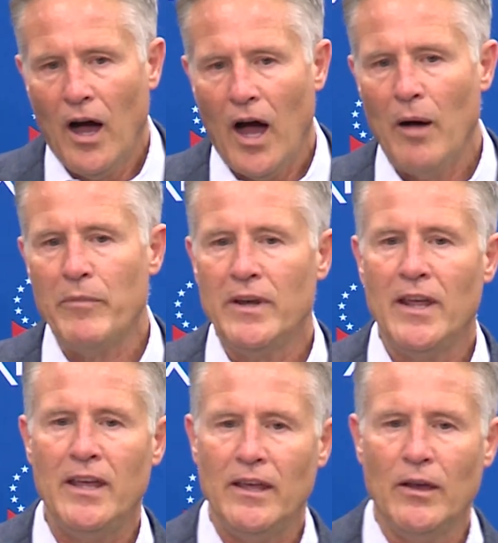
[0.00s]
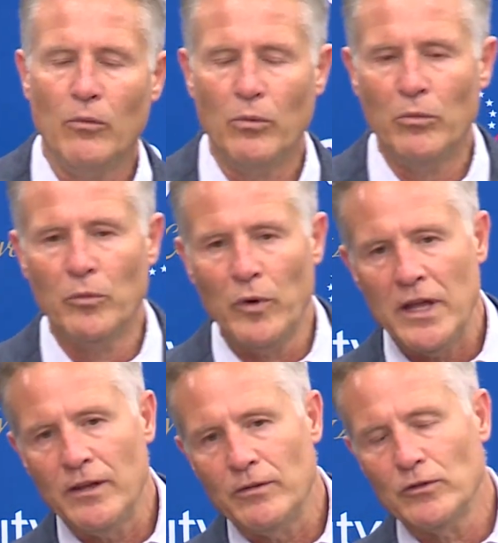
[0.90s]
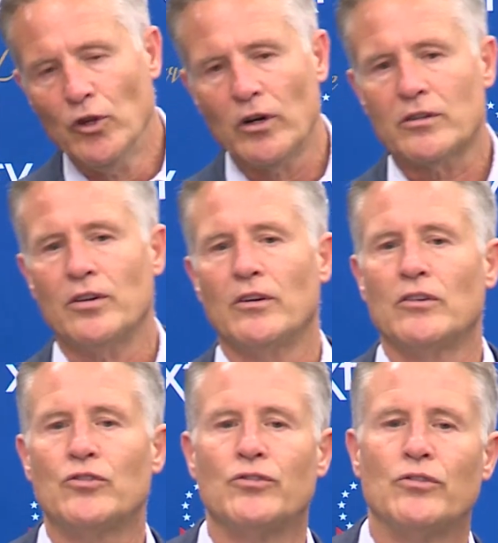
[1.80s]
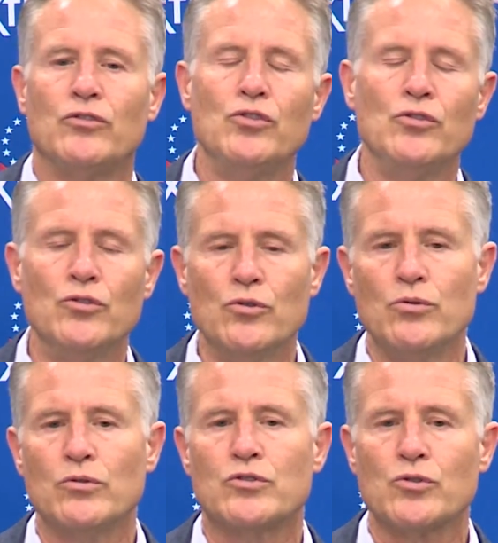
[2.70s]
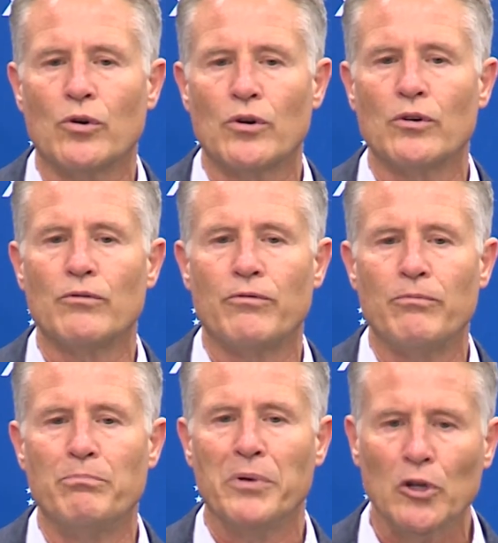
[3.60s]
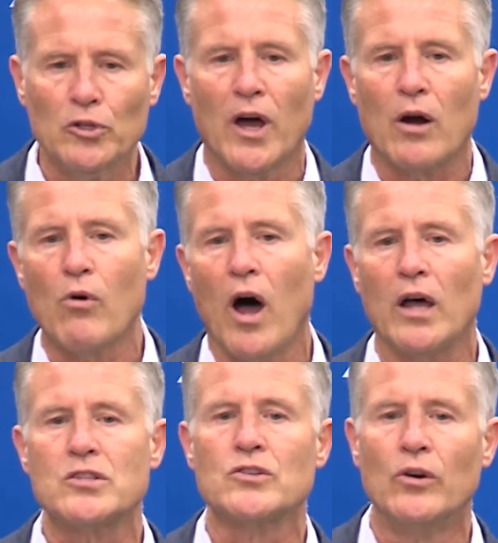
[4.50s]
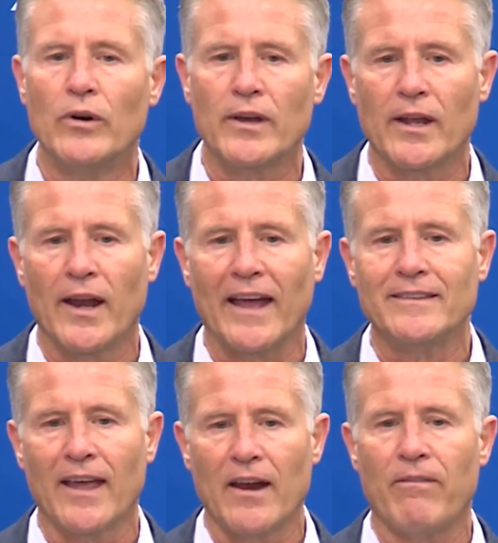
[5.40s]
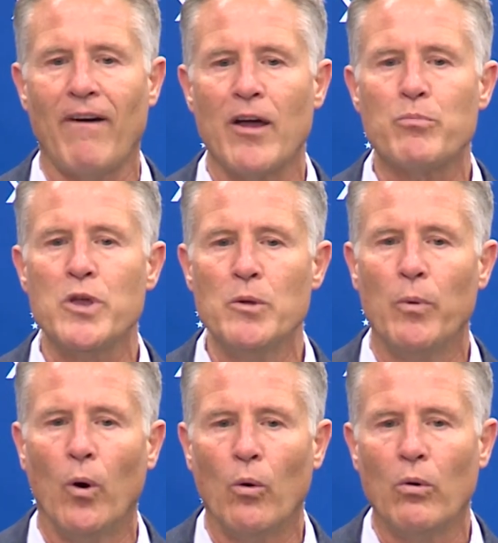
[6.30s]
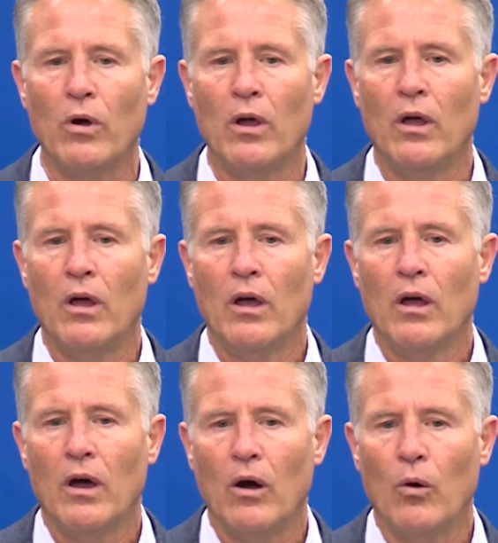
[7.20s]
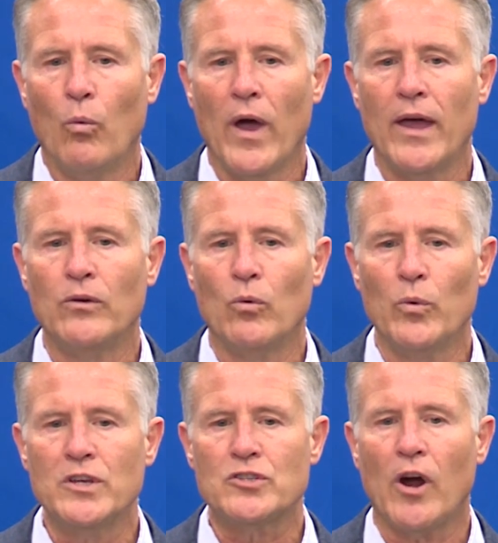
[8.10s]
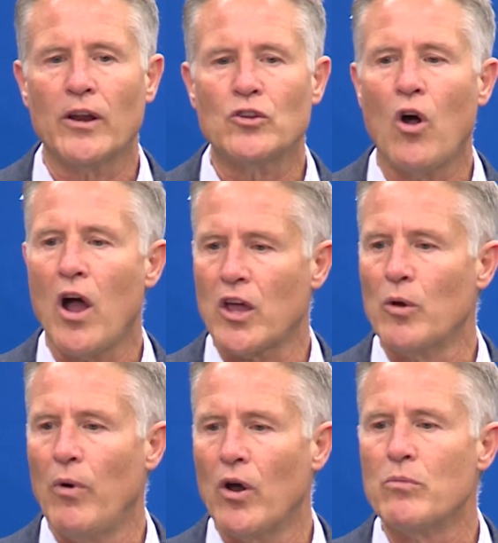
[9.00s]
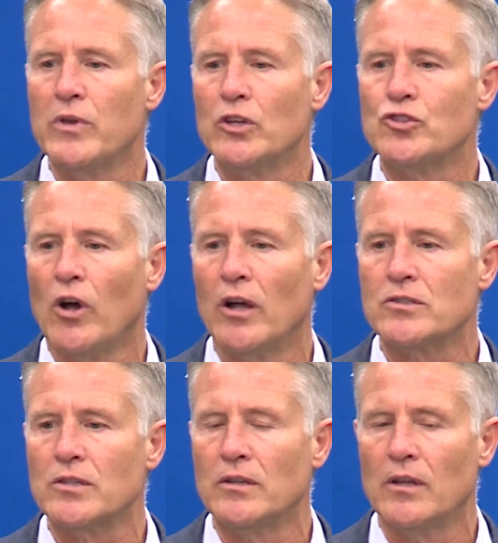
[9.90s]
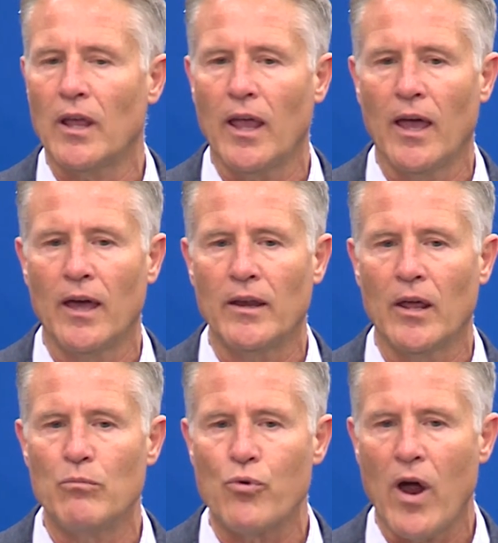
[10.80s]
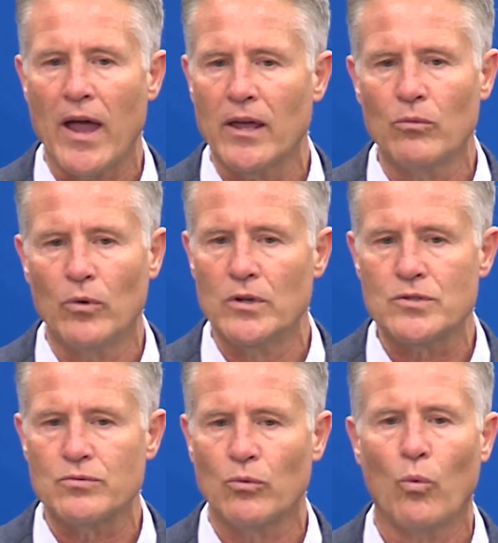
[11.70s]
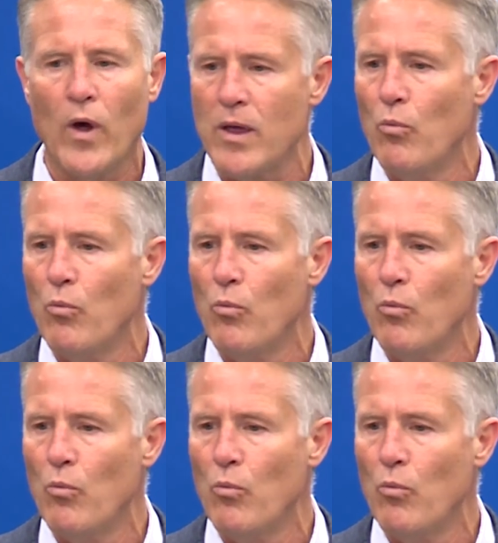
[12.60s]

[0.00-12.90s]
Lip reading: I mean, when we looked to sort of build our roster and identify people, when we started talking about Amir Johnson, and Brian was way